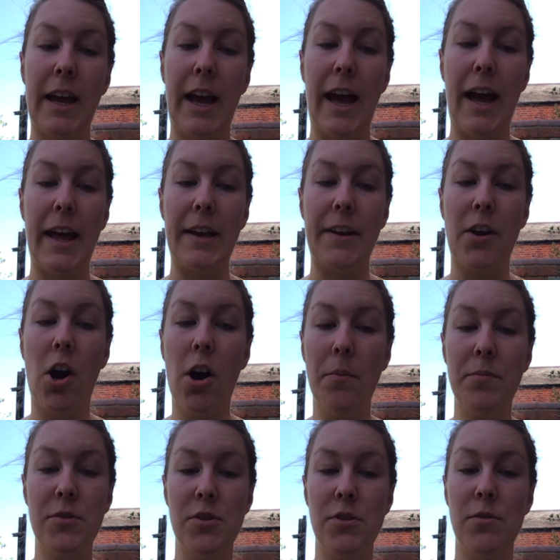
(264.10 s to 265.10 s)
And up
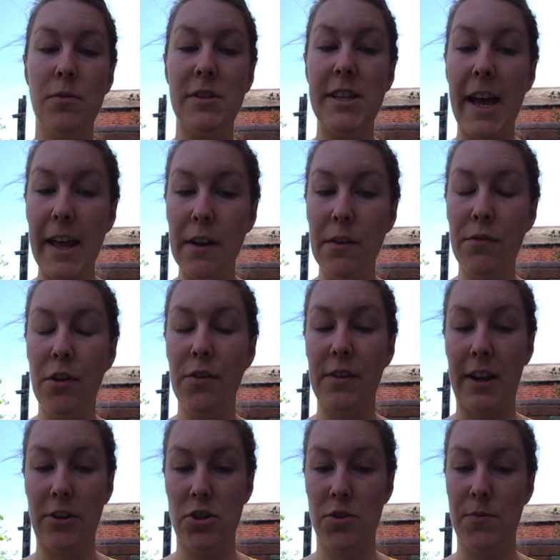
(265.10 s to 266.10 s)
to 10 of those
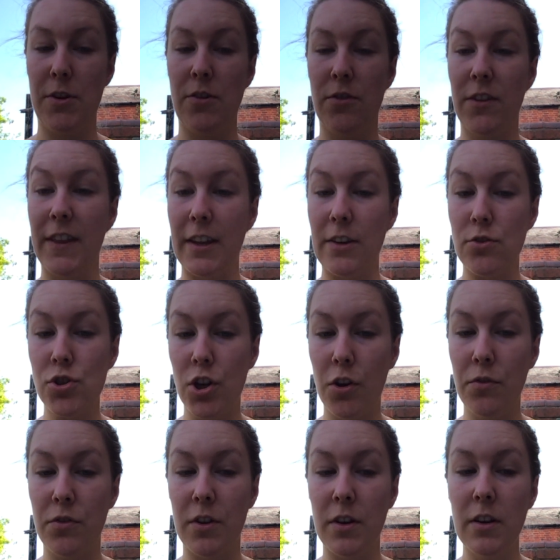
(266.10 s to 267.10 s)
attributes are then
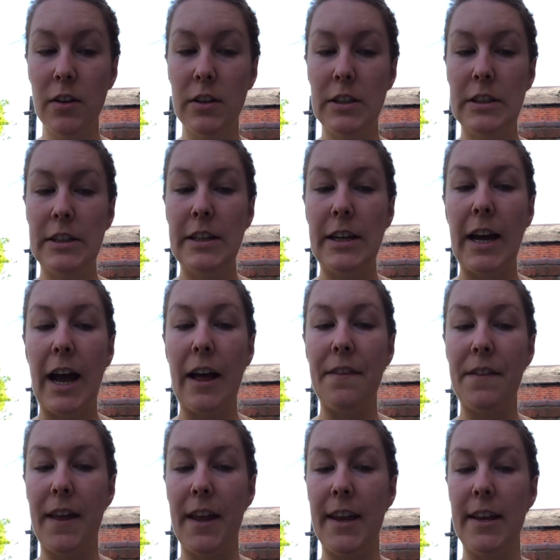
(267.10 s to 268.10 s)
chosen and
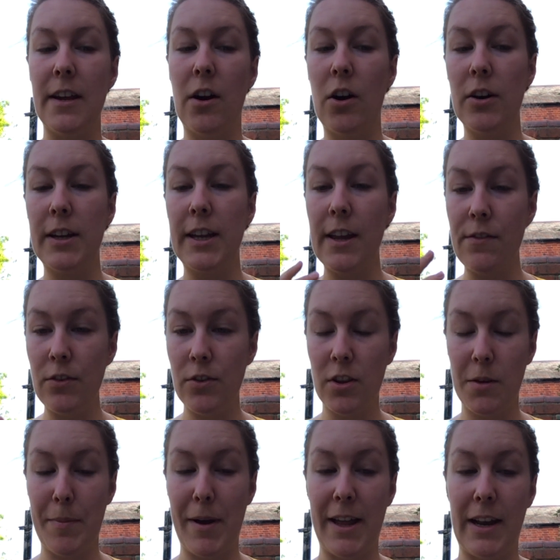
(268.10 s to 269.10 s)
they are given to the
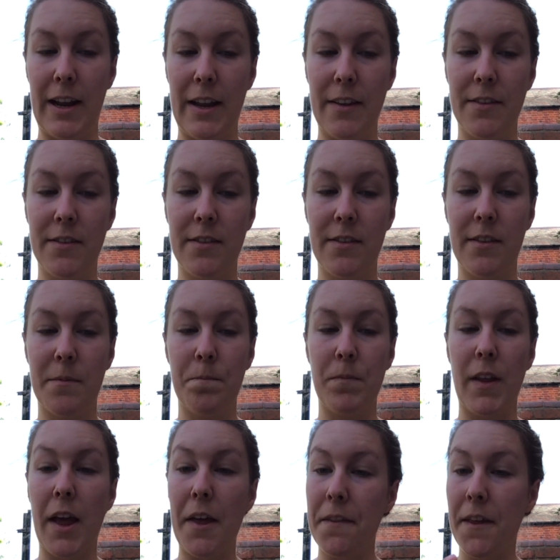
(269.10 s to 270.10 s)
panelists,
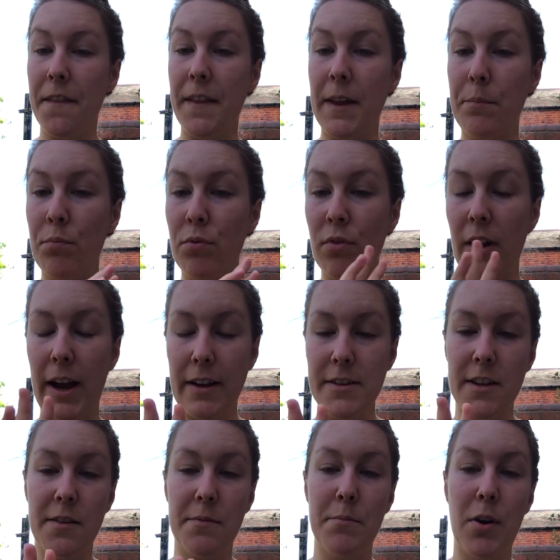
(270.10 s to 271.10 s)
and then they
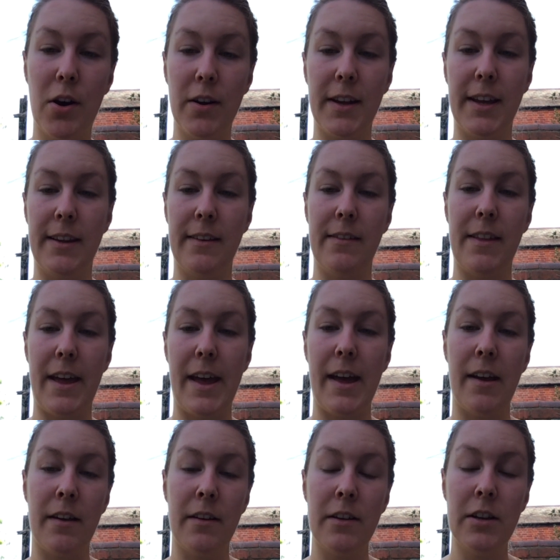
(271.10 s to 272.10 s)
practice marking
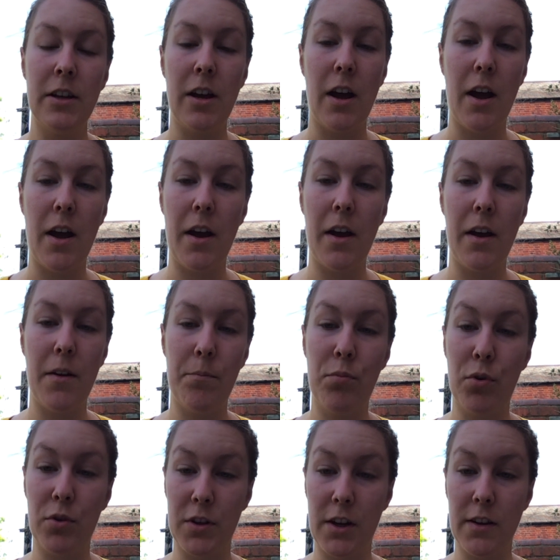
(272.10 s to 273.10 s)
their
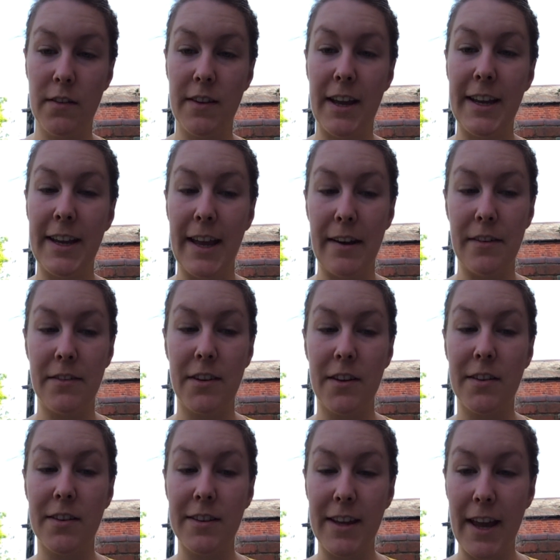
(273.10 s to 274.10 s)
products against a
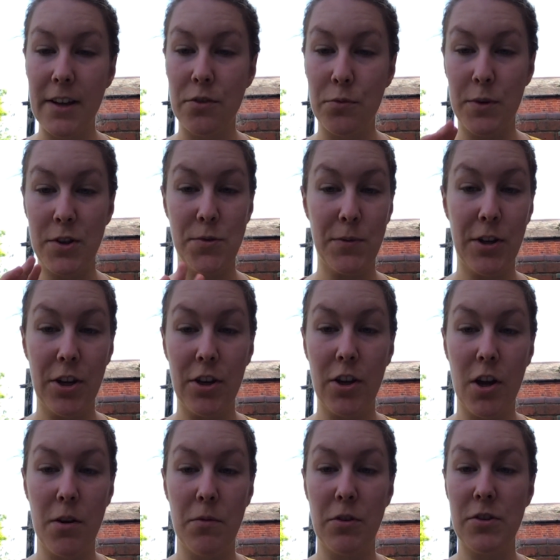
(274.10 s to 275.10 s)
scale, which we're going to
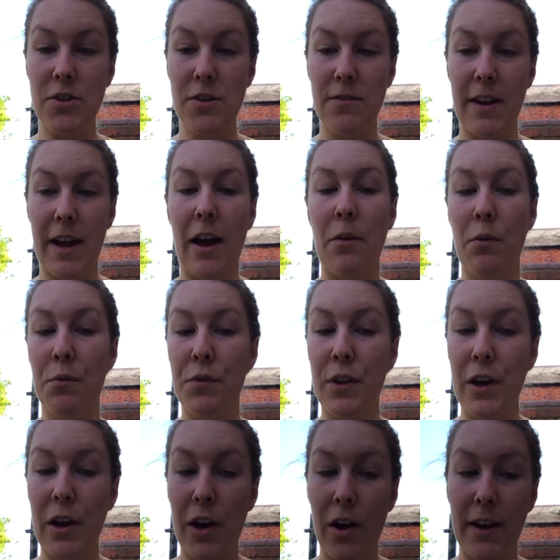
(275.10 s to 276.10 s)
go on to now, the
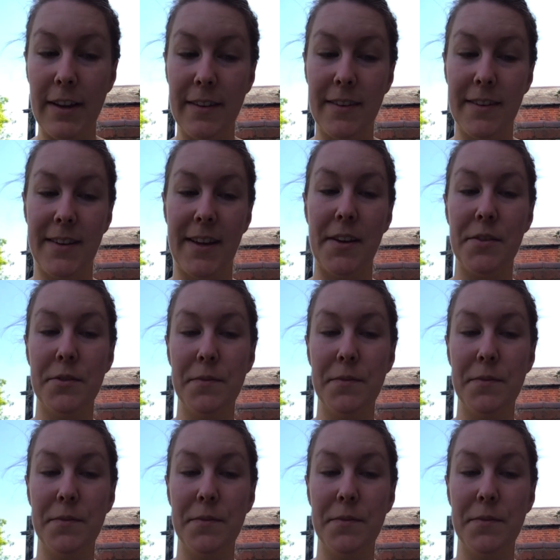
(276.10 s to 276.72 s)
line scale.